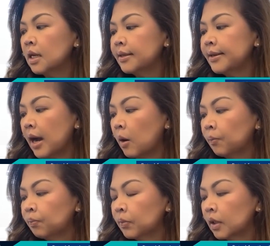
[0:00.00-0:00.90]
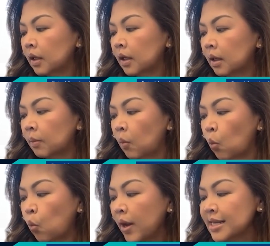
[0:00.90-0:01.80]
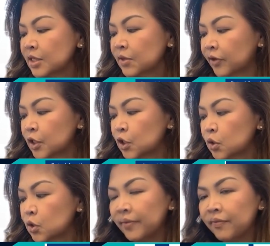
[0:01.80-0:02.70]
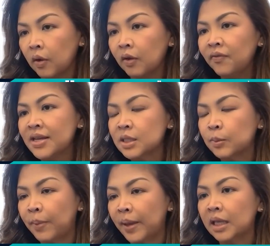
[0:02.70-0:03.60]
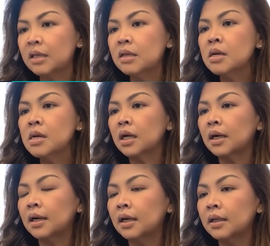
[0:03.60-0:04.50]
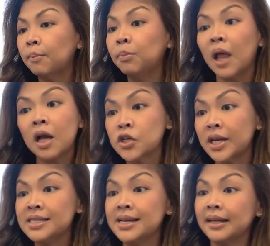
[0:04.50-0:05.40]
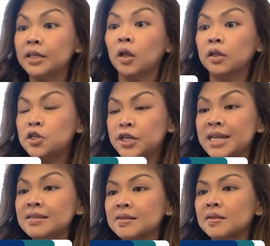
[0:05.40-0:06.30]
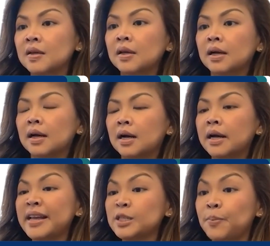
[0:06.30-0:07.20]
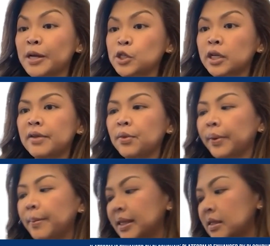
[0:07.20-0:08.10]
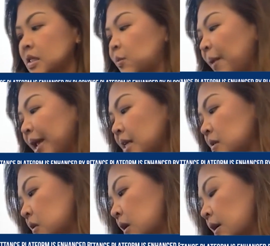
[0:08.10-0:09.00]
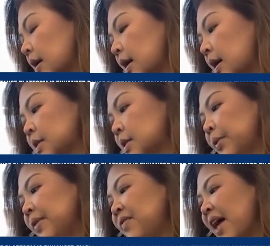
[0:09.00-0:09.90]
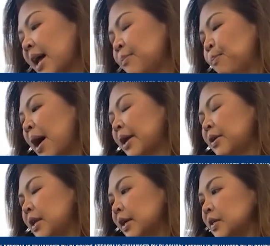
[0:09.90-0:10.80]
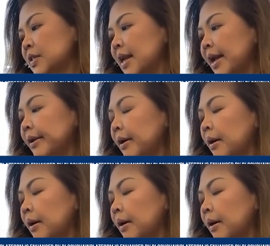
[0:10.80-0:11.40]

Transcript: Now, what is first to evolve has been blockchain technologies, especially in the remittance space. So we've had pioneers like